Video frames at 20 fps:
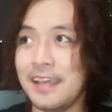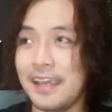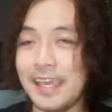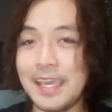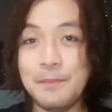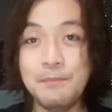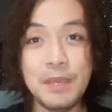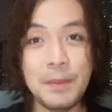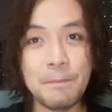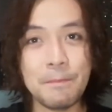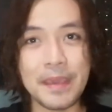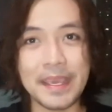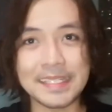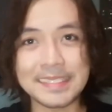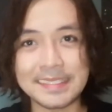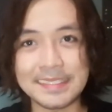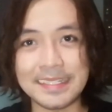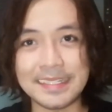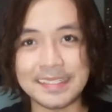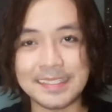a
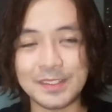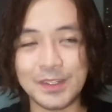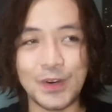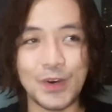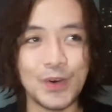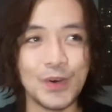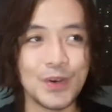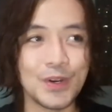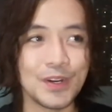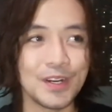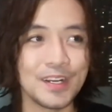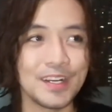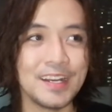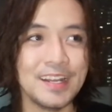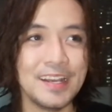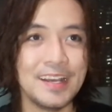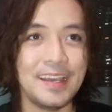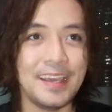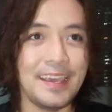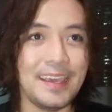mimesis or
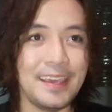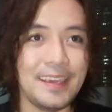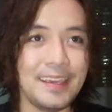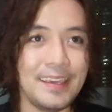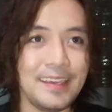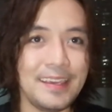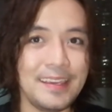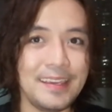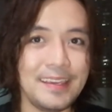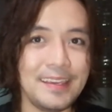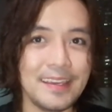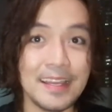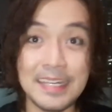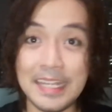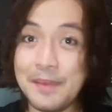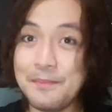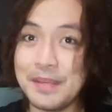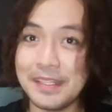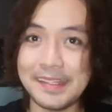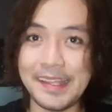an
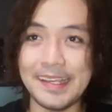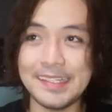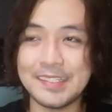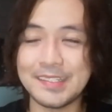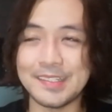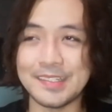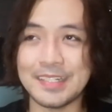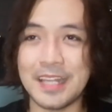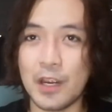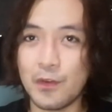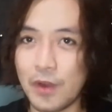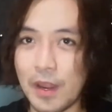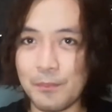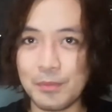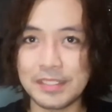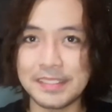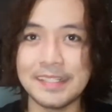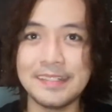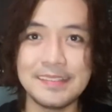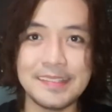imitation, a
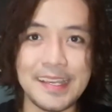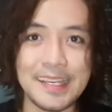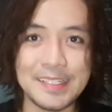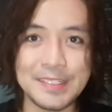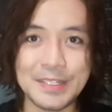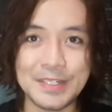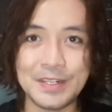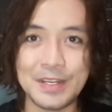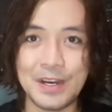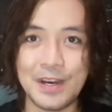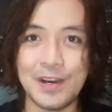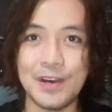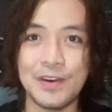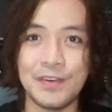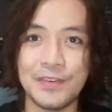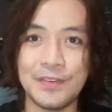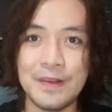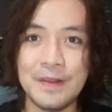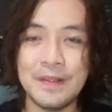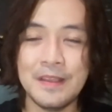representation of